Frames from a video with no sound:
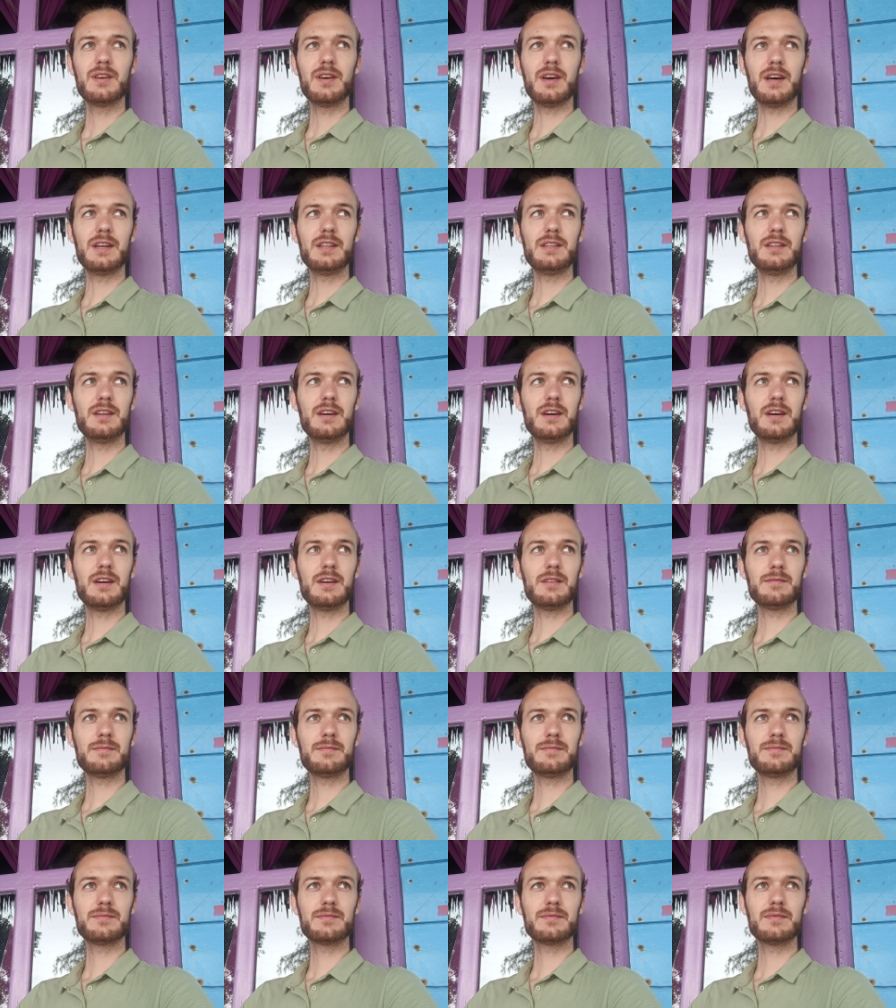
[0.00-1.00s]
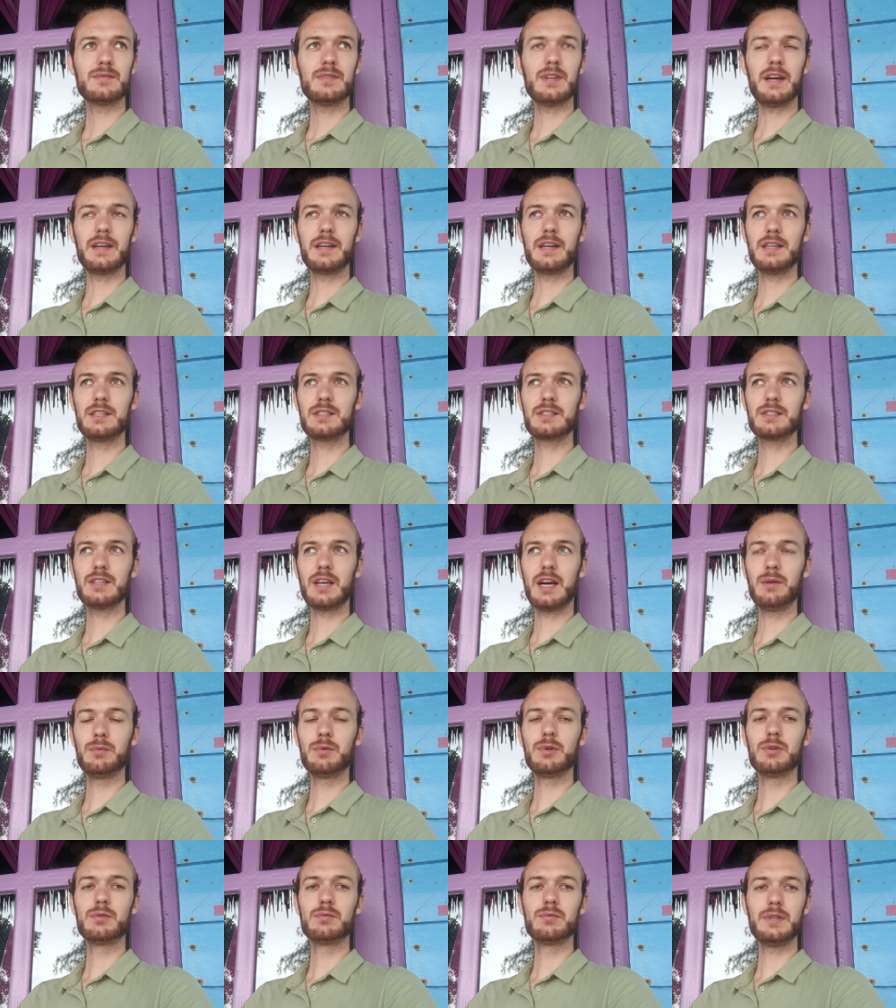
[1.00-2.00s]
And I guess I
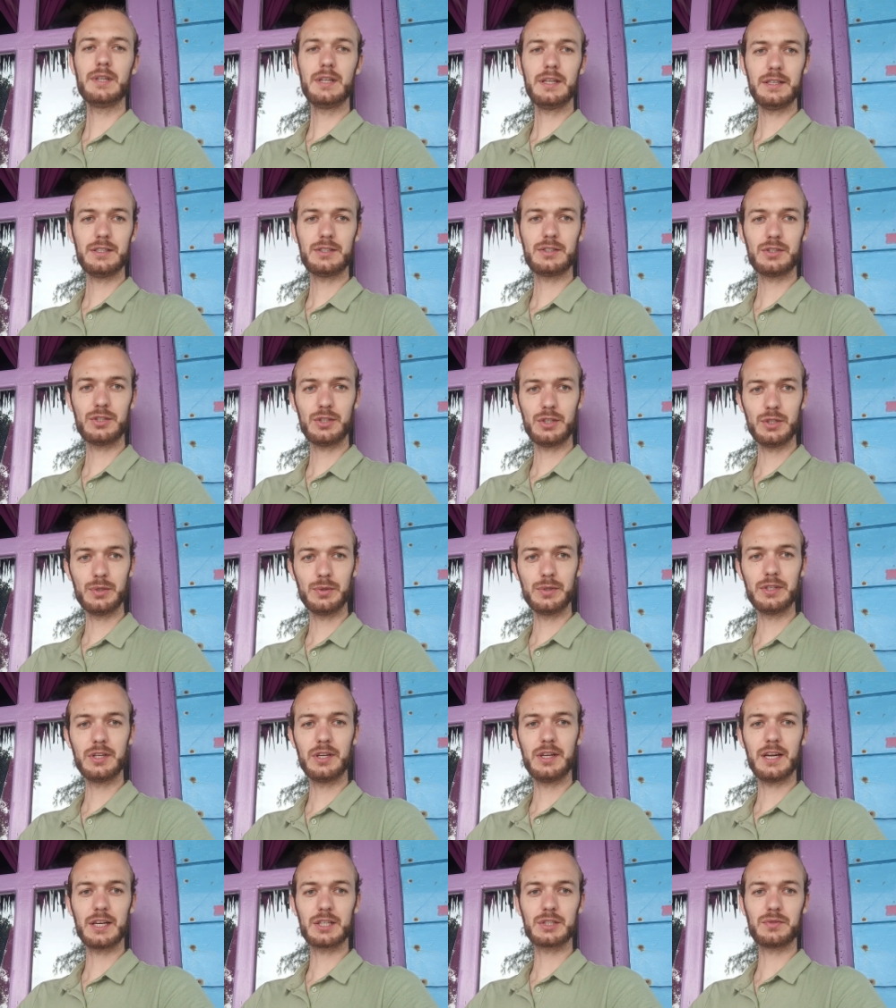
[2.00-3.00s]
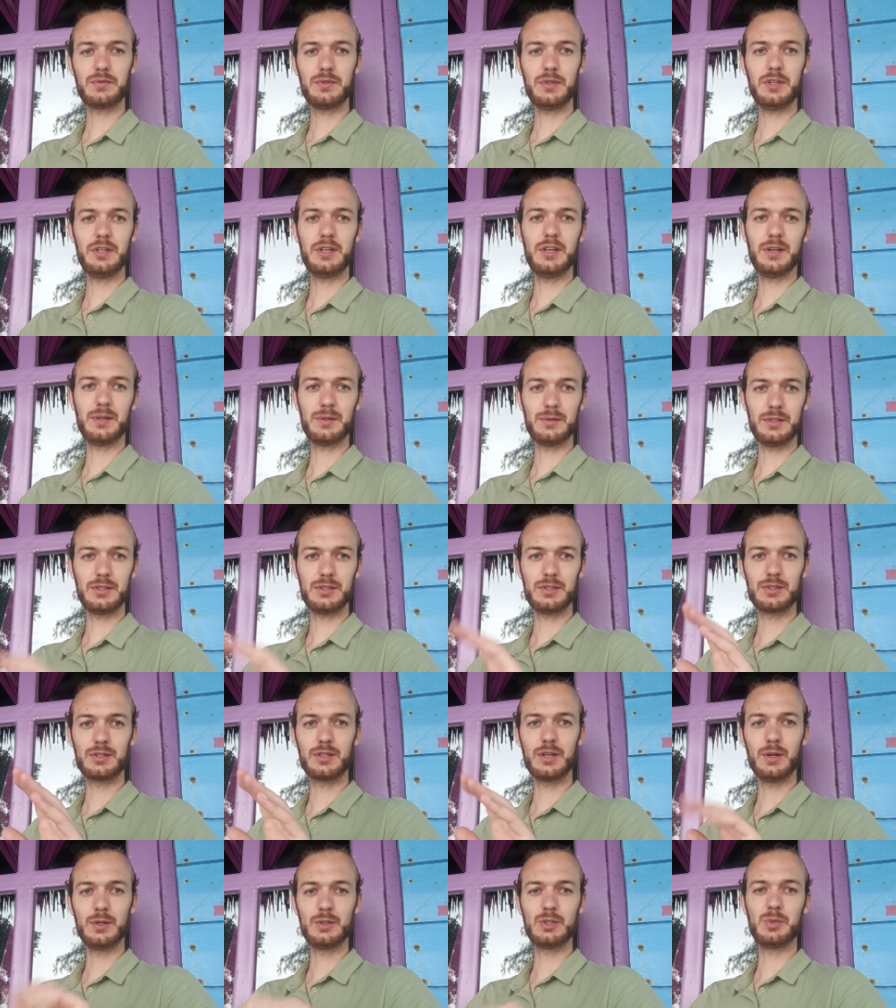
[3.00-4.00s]
will really see you in the next video. This
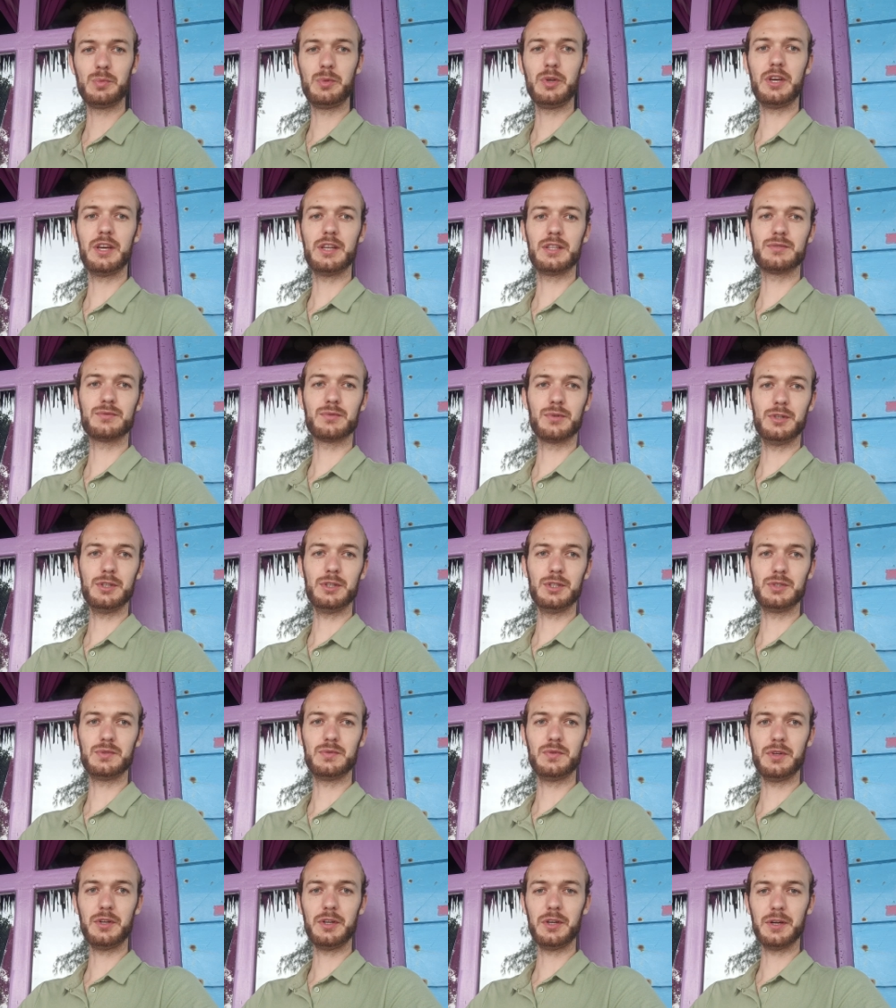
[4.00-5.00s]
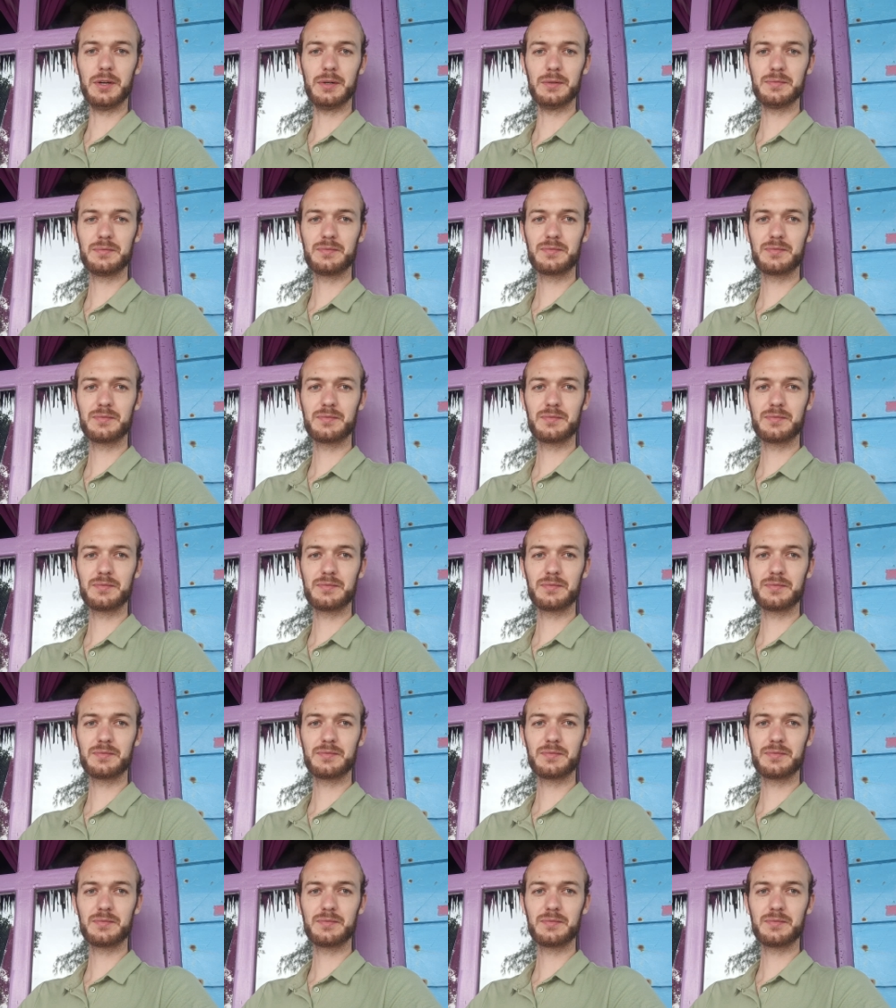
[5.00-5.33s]
is going to be it for this video.